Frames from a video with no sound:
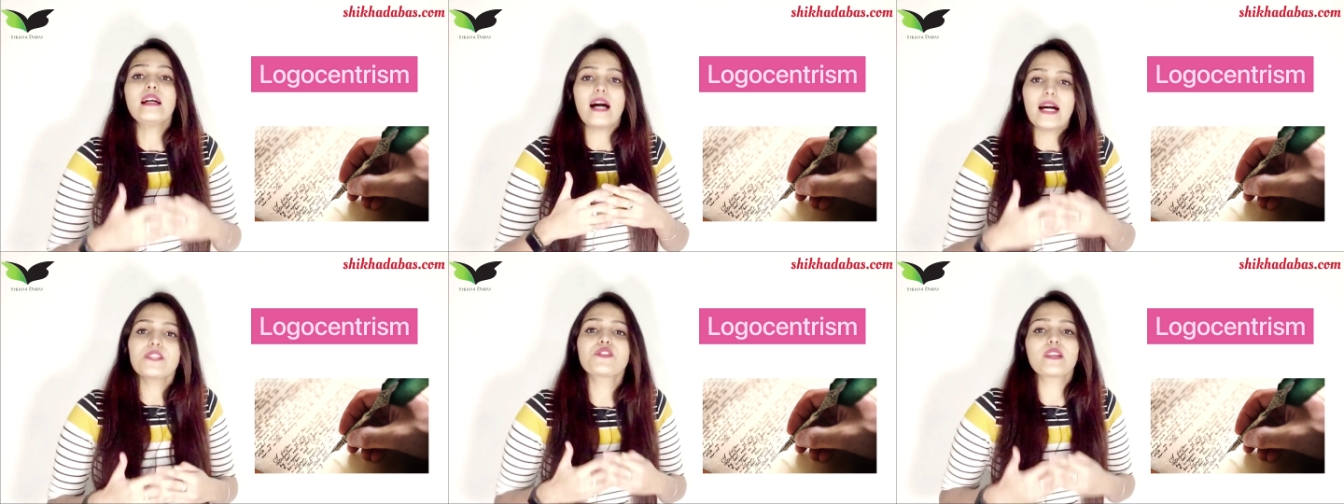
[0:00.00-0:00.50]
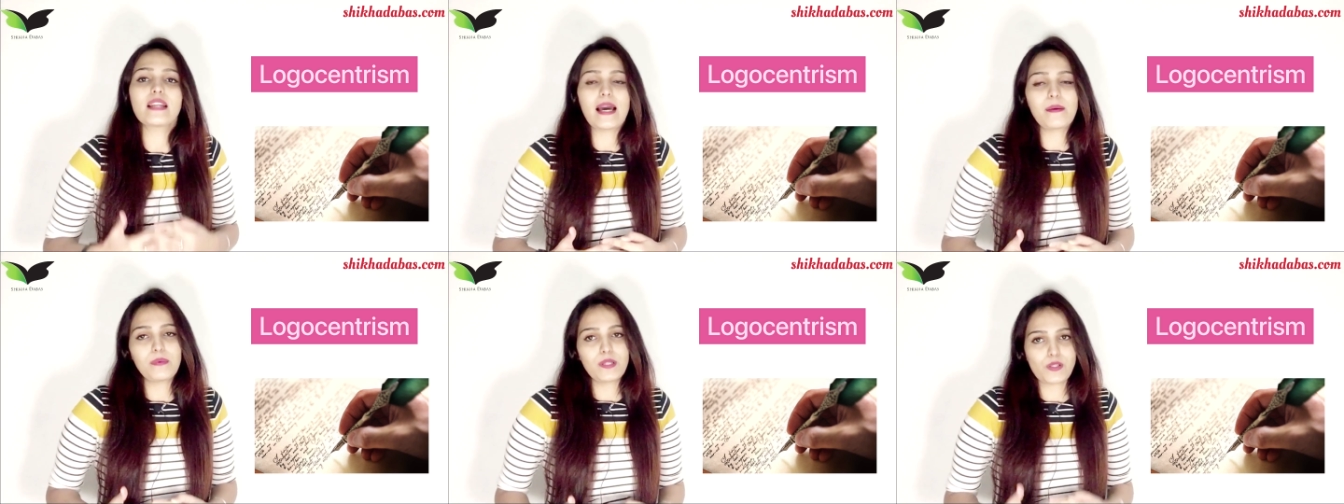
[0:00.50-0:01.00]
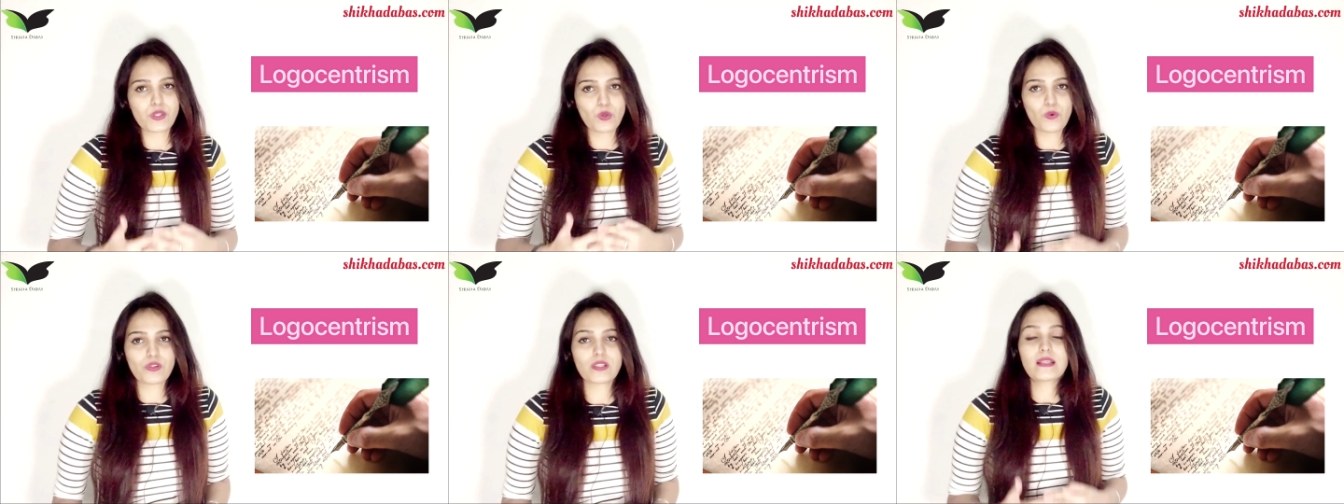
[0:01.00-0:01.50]
unreliable
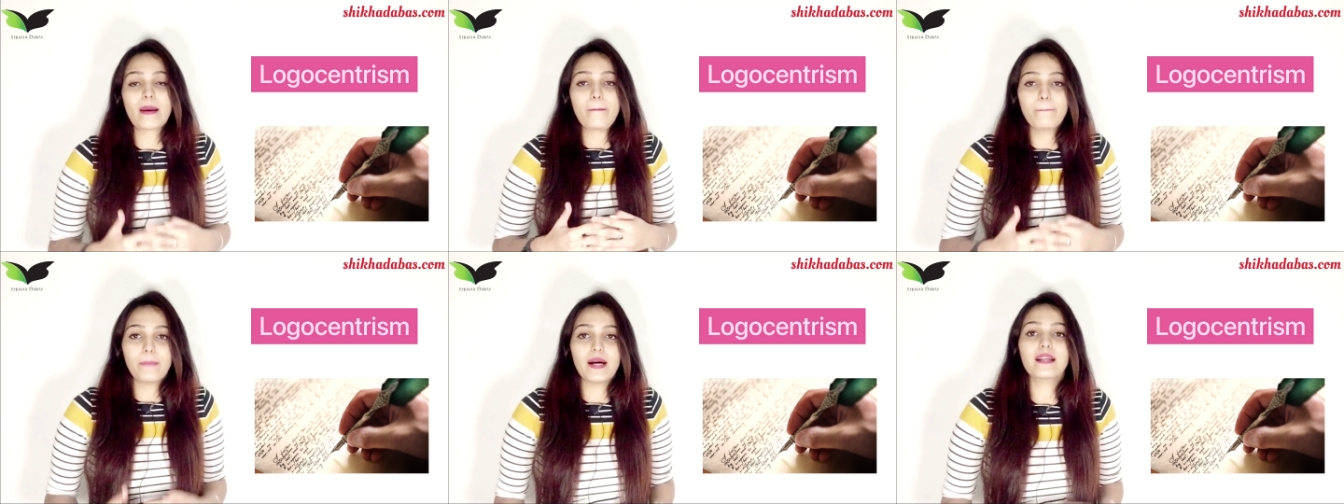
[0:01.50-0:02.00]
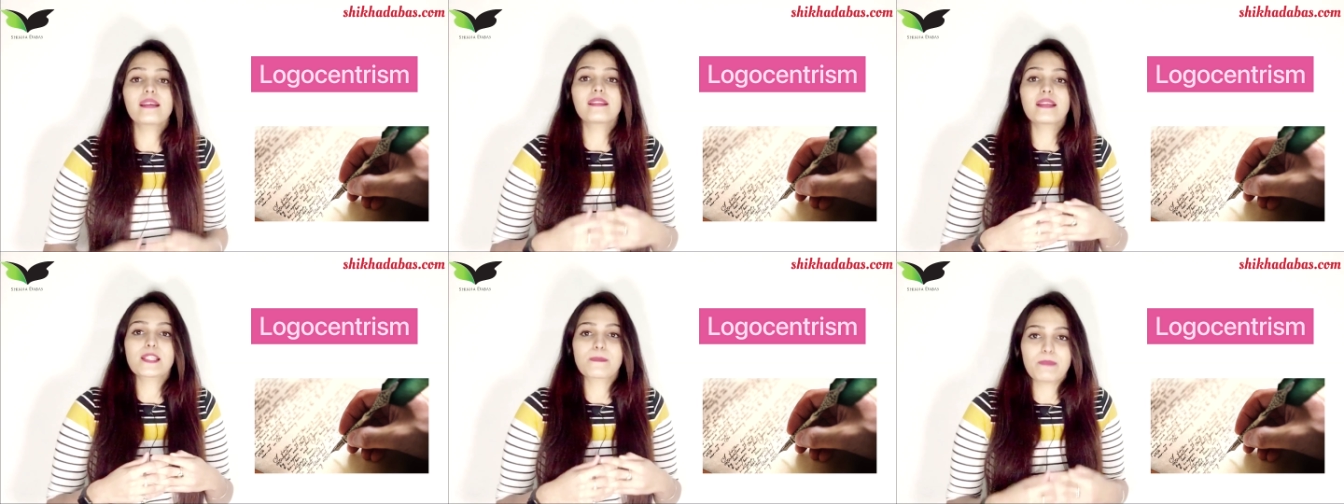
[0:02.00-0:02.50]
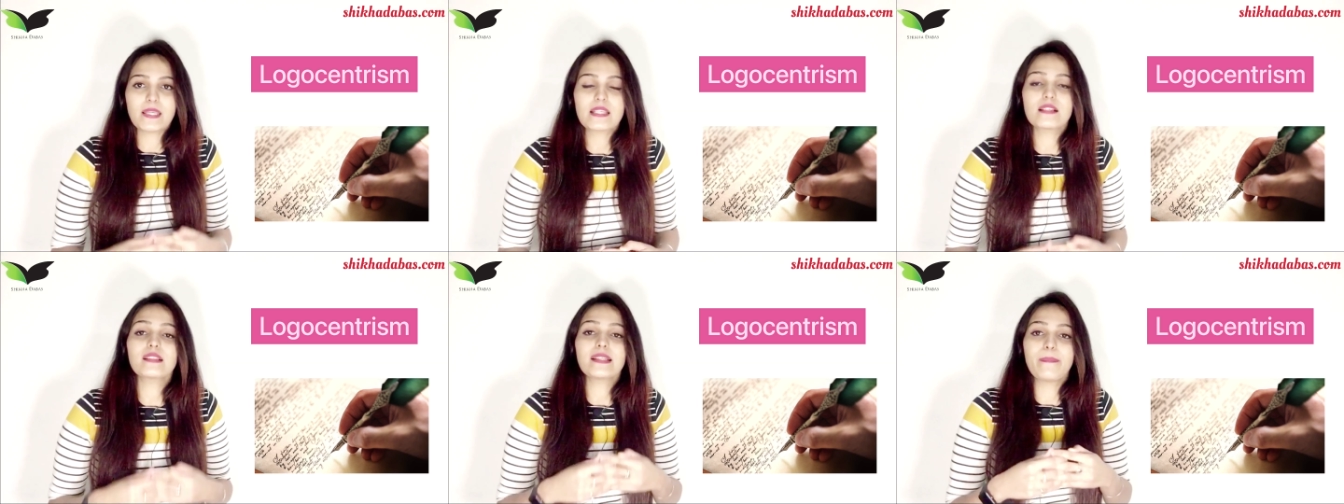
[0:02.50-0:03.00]
source but the
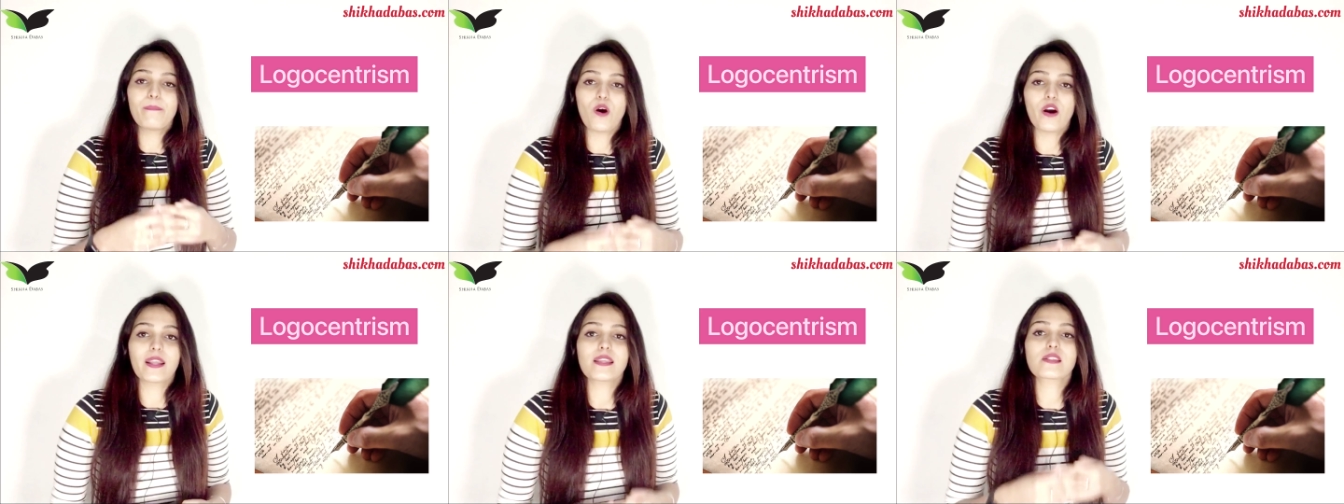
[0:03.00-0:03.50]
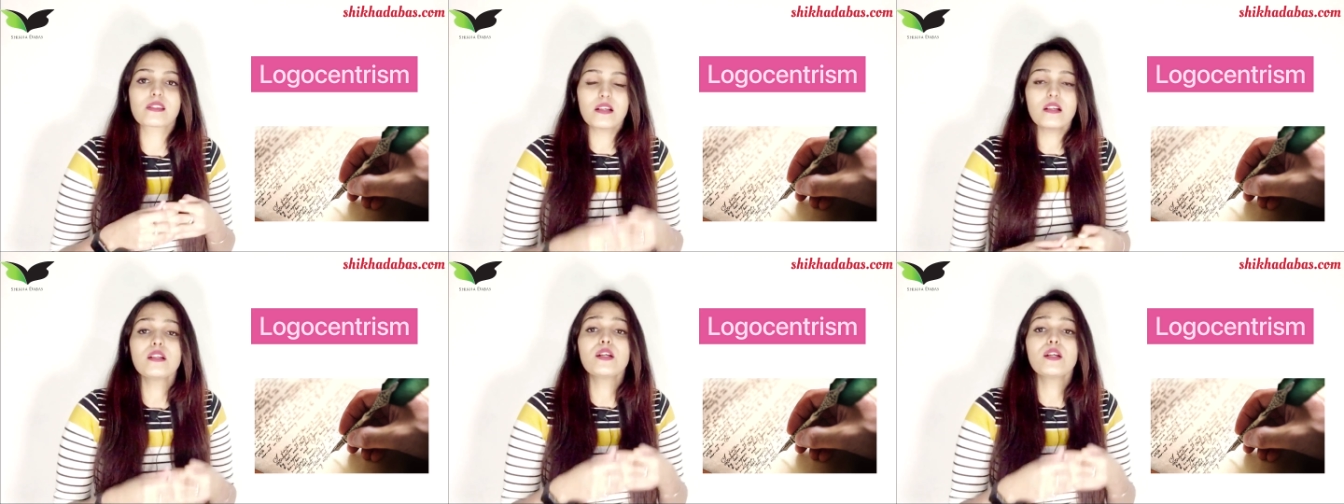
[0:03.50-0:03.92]
speaker embodies the